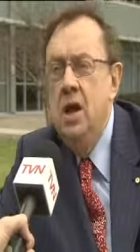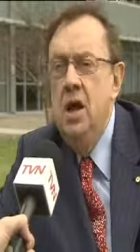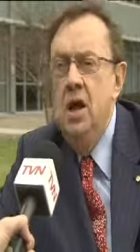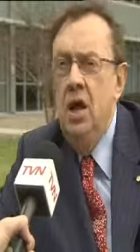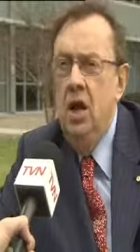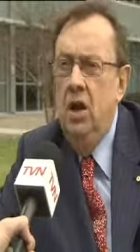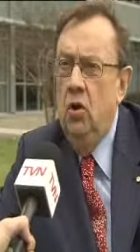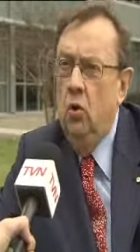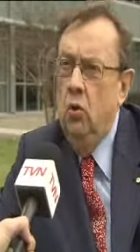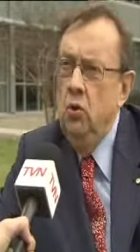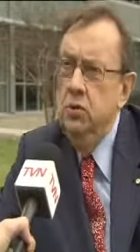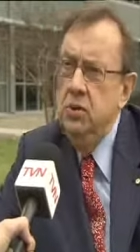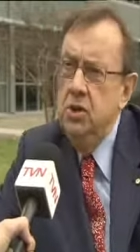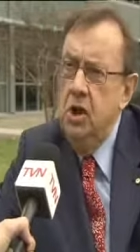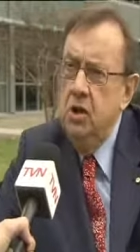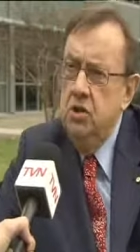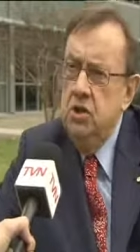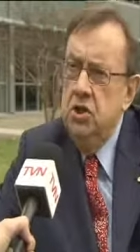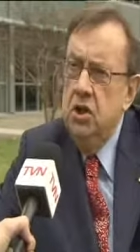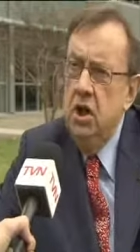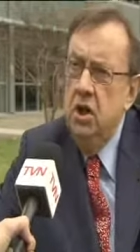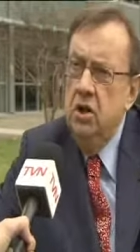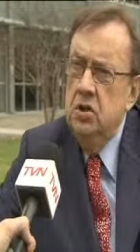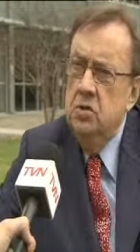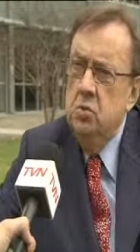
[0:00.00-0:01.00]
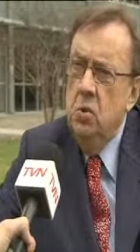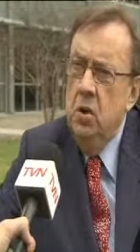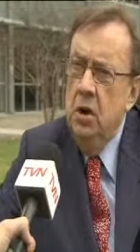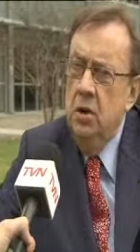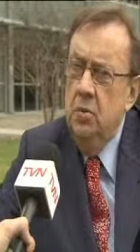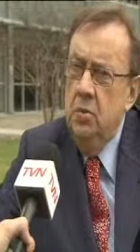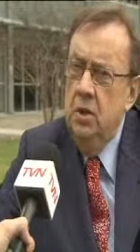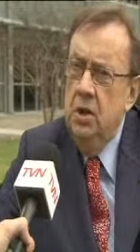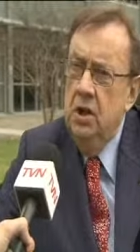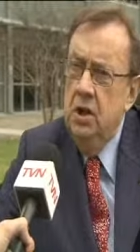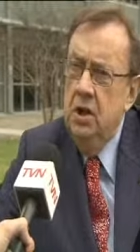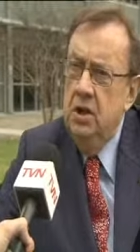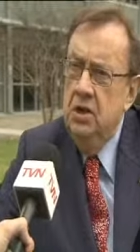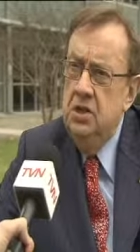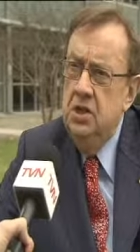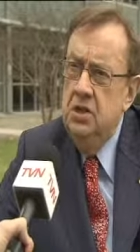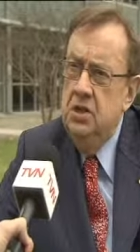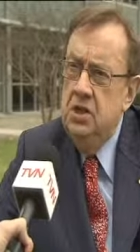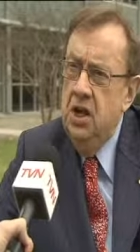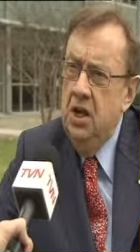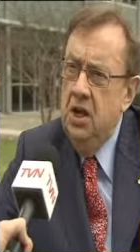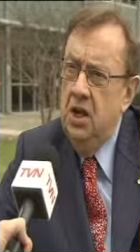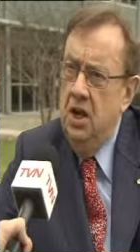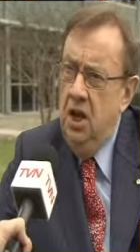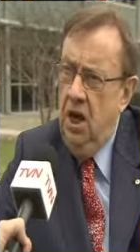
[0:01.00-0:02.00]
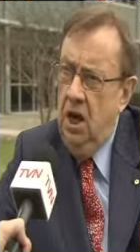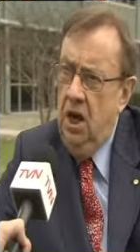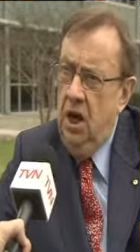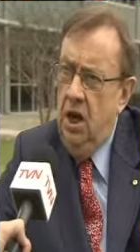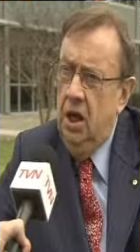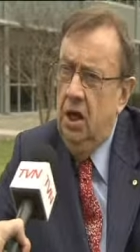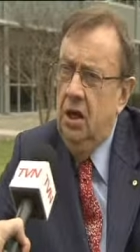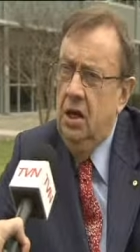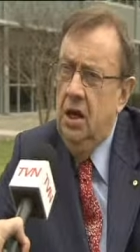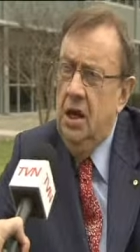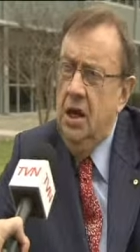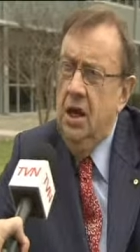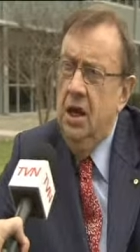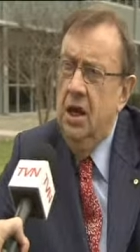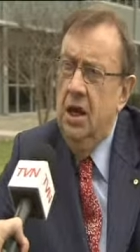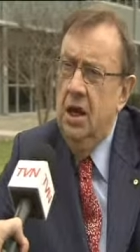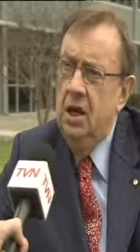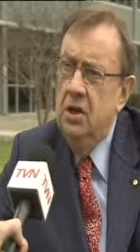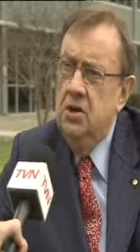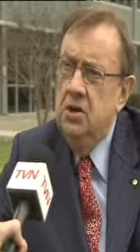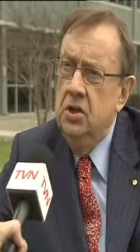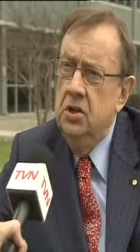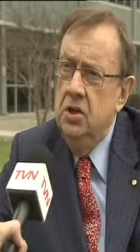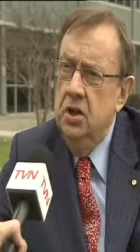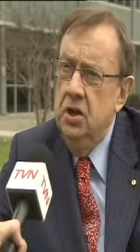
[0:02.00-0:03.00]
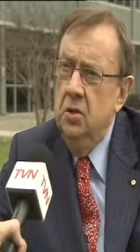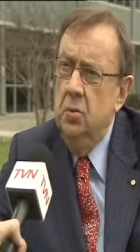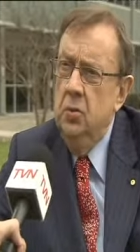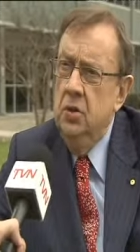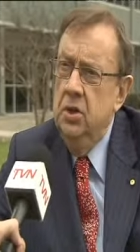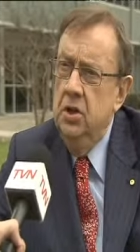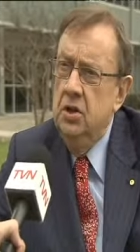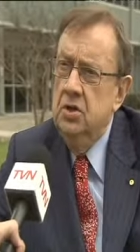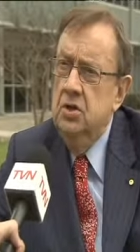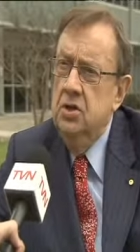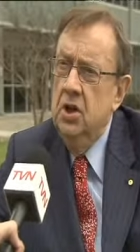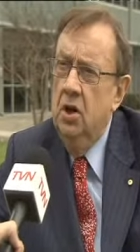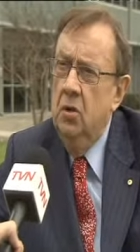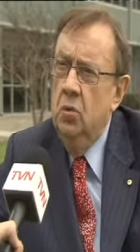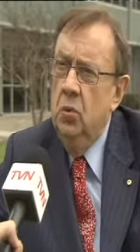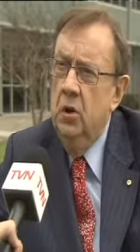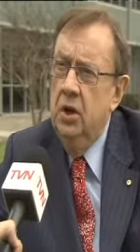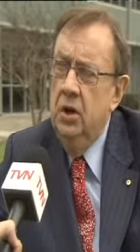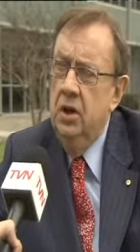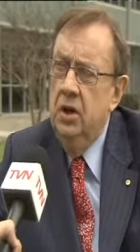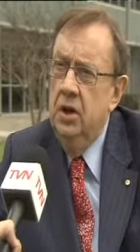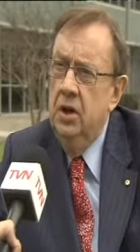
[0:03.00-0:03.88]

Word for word: It also shows why we need to take care uh, to deal with it so well,